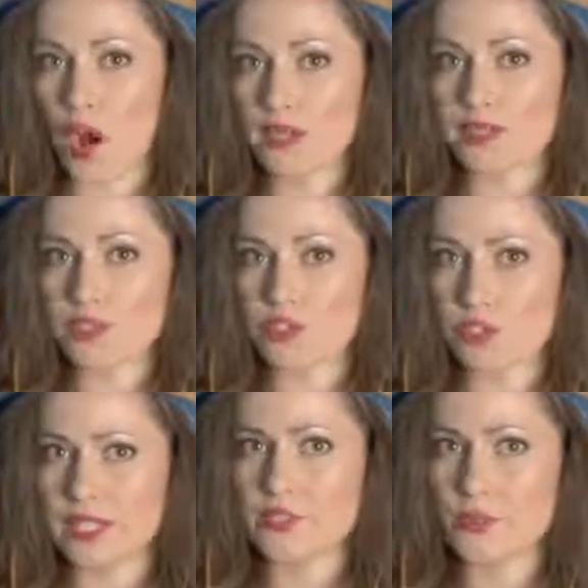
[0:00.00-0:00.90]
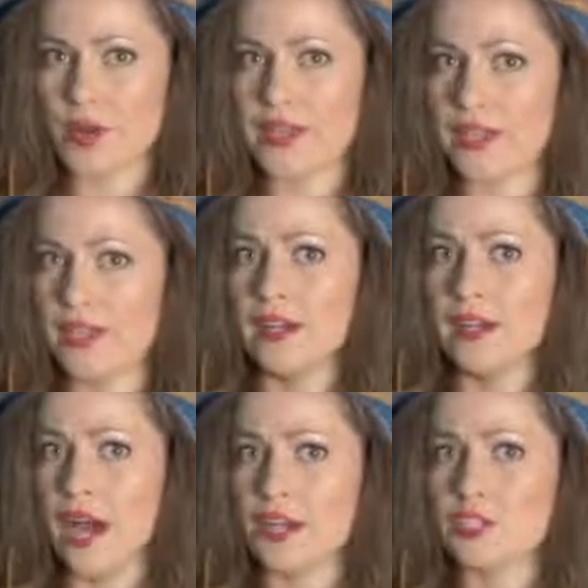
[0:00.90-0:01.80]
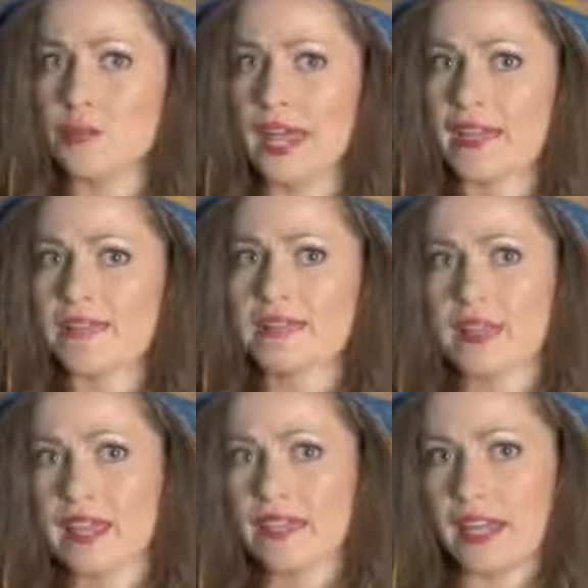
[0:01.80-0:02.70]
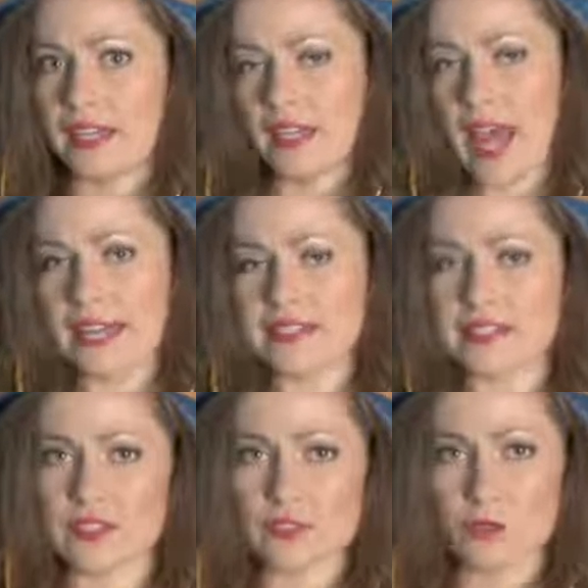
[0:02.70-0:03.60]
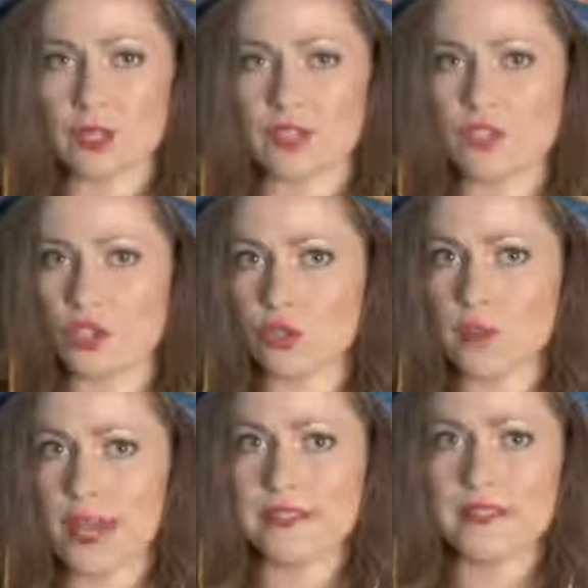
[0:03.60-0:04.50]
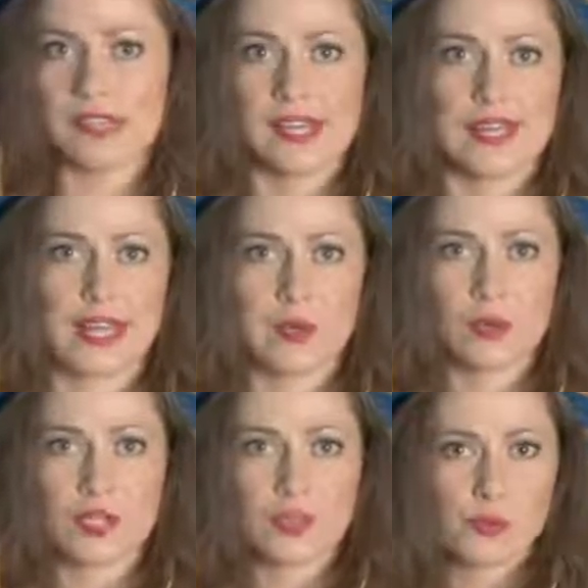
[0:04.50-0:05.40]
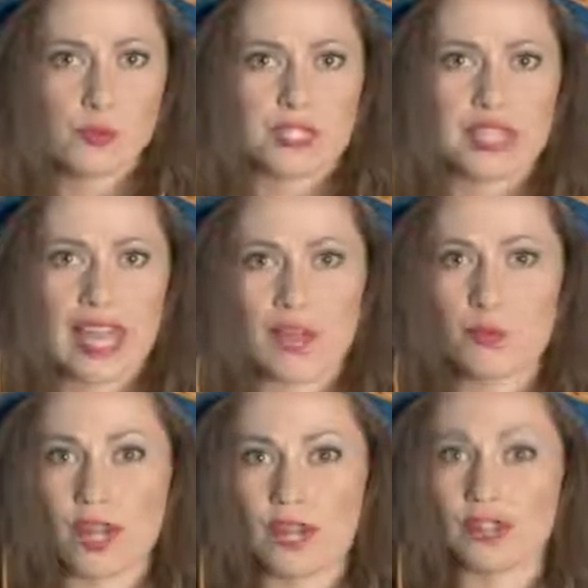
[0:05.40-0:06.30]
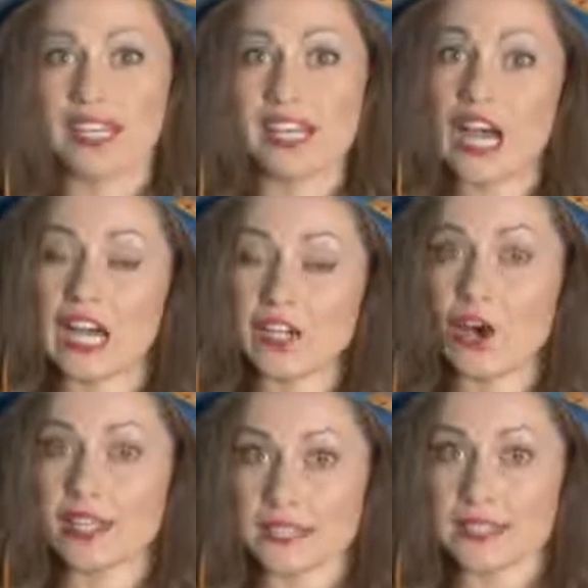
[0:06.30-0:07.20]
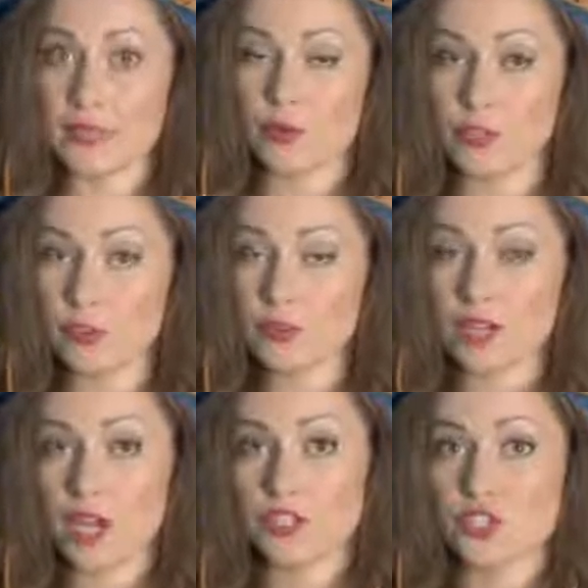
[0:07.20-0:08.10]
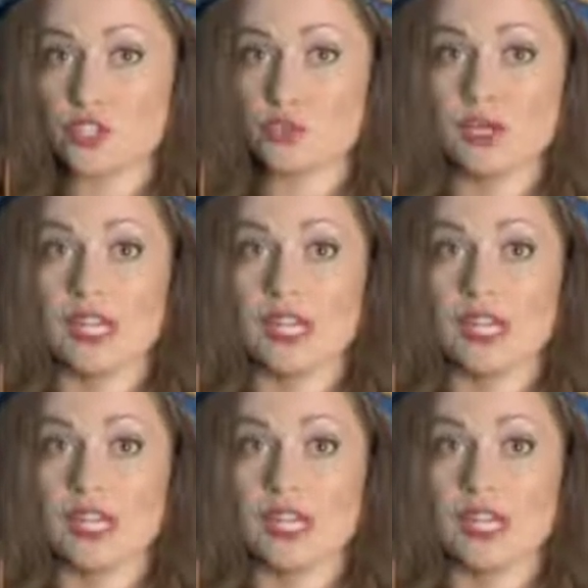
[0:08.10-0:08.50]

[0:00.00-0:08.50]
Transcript: walks the streets wearing underpants and like hats and weird shoulder pads, that Wonder Woman can't wear like an authentic Wonder Woman costume